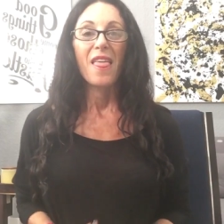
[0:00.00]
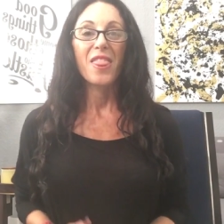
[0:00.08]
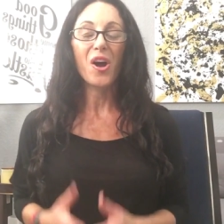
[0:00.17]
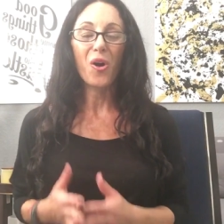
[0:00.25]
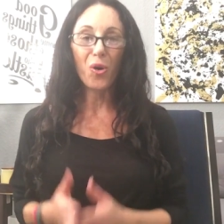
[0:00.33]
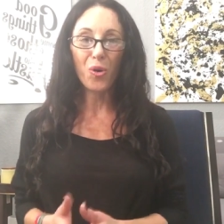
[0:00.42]

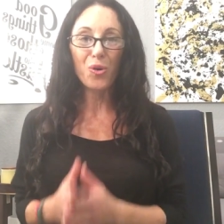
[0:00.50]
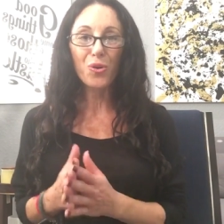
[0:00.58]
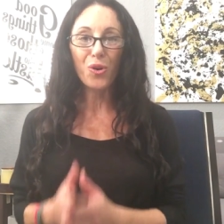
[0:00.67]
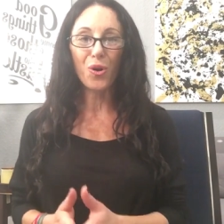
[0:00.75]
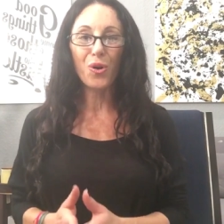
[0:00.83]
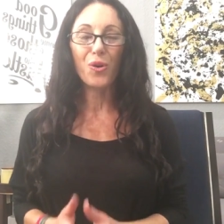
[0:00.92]
The whole
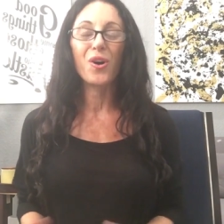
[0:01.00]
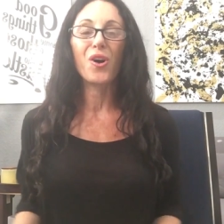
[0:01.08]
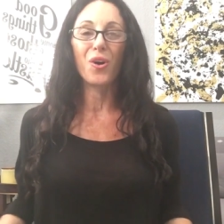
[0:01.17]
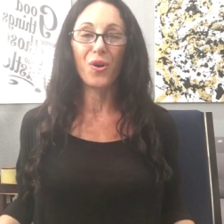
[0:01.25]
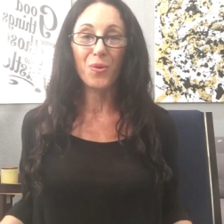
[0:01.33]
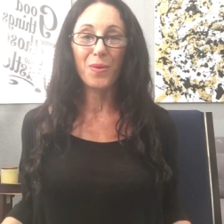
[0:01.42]
goal
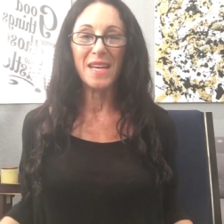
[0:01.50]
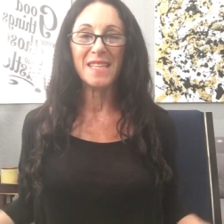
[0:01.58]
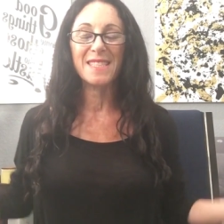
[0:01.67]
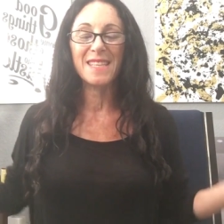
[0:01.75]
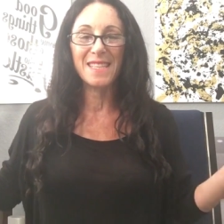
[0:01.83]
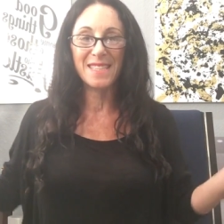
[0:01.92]

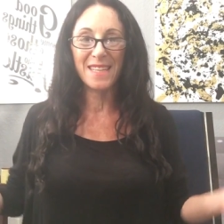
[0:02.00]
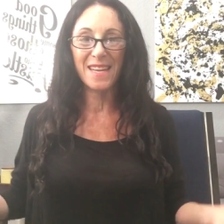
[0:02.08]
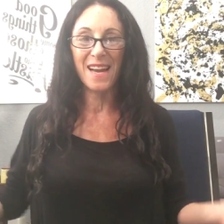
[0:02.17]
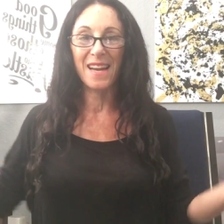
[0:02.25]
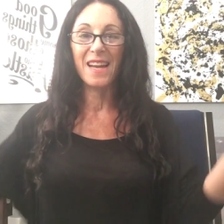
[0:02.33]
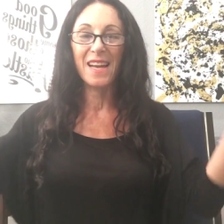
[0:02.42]
always is,
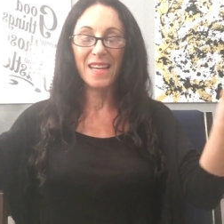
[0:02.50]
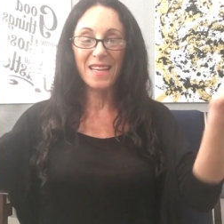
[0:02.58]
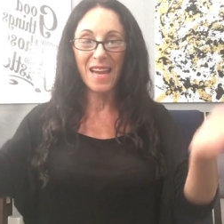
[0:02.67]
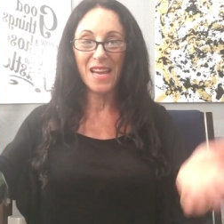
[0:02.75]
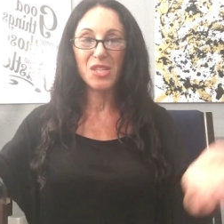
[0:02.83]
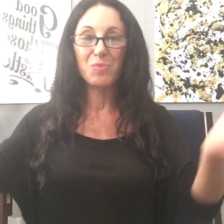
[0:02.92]
again,
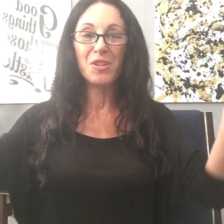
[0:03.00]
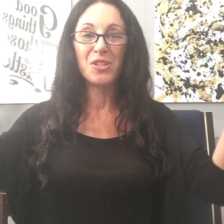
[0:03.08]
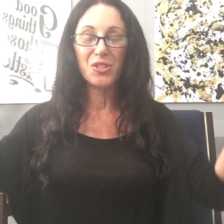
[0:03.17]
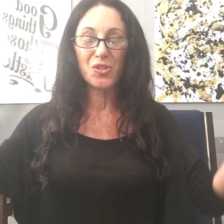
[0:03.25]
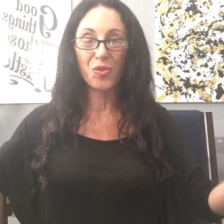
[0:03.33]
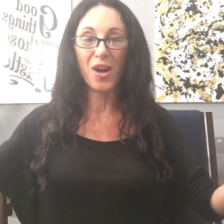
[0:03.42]

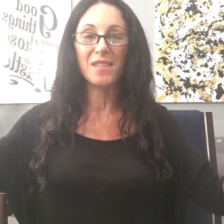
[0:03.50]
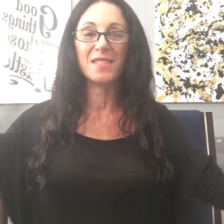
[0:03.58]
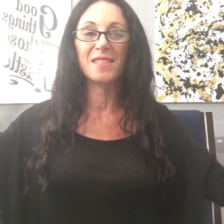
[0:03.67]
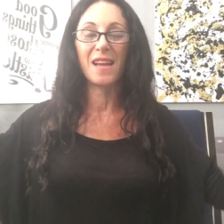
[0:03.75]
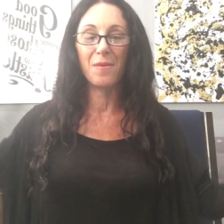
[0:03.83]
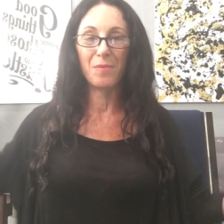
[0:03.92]
engagement,
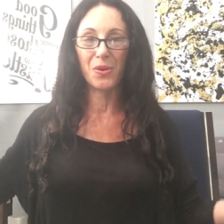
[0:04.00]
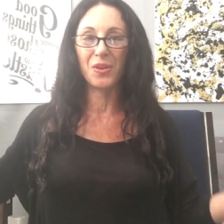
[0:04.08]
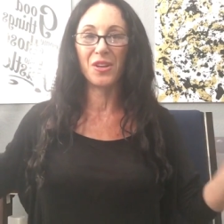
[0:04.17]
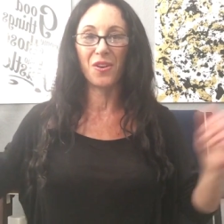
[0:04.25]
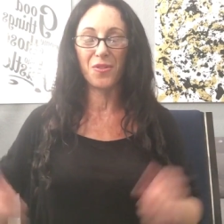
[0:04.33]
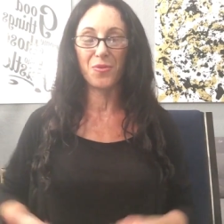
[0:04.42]
trust, and
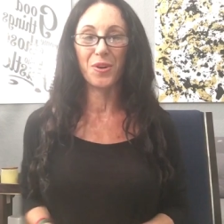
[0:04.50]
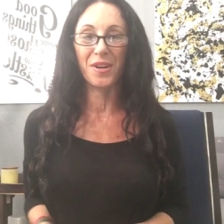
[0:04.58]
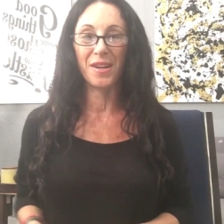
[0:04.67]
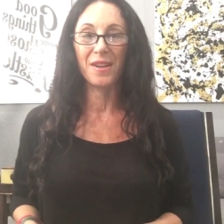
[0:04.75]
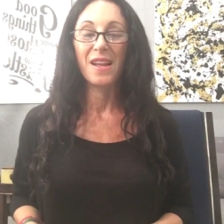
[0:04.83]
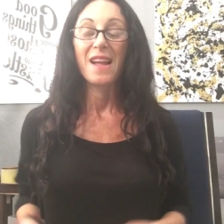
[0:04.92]
building
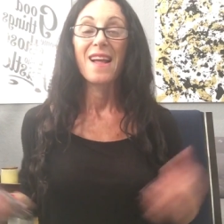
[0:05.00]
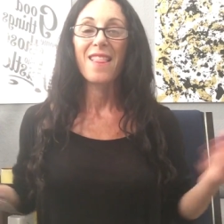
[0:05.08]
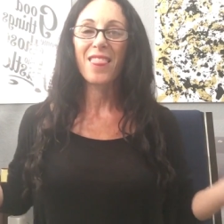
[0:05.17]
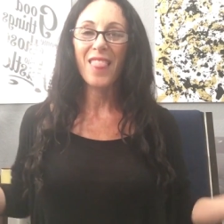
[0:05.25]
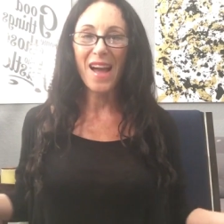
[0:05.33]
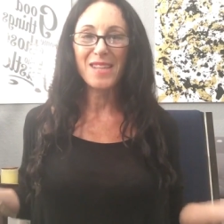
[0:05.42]
authority.
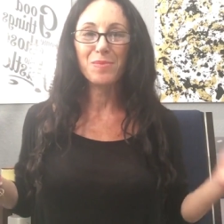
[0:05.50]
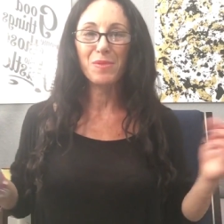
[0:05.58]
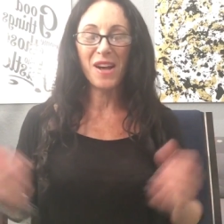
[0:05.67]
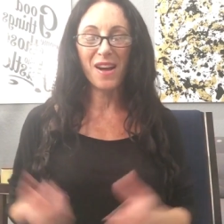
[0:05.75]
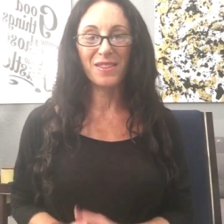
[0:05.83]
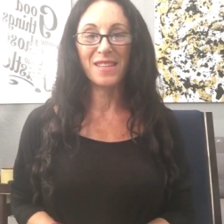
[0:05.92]
Last but
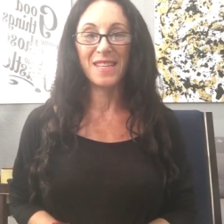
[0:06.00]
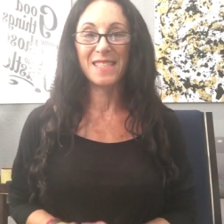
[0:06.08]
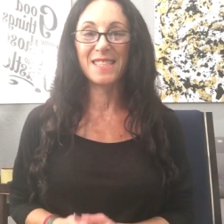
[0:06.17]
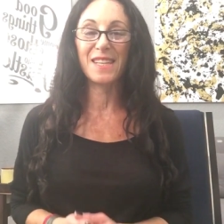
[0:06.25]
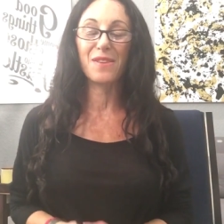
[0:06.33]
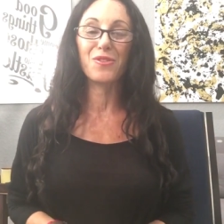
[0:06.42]
not
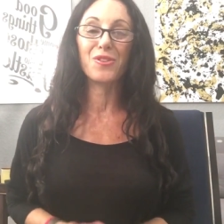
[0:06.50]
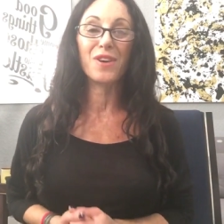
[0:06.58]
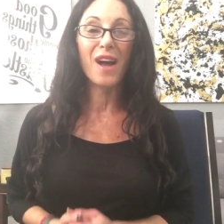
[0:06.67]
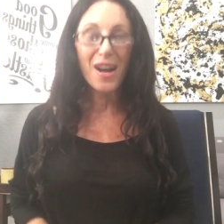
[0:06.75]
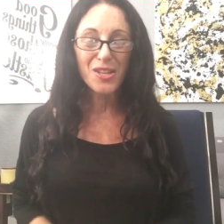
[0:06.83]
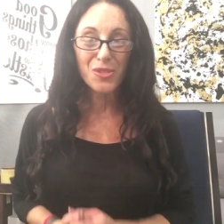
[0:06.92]
least, if you're
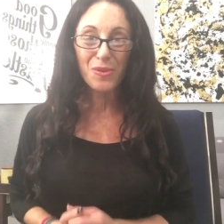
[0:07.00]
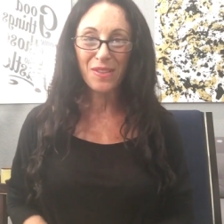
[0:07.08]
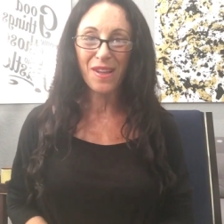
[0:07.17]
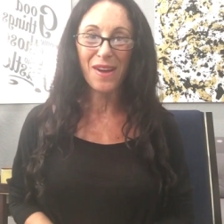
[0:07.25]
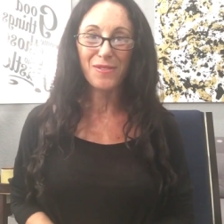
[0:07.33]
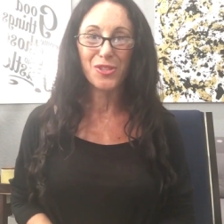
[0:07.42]
not doing
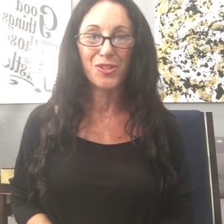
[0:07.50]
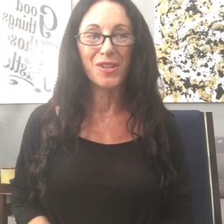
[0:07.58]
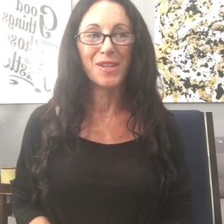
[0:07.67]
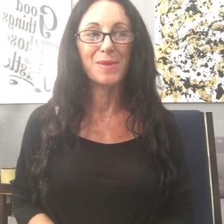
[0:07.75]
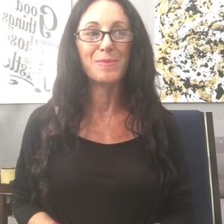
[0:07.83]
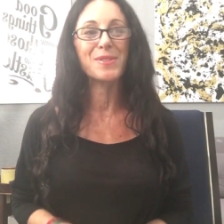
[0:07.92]
live
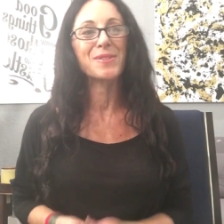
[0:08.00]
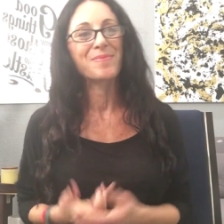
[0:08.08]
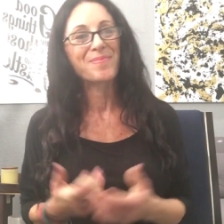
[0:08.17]
streams,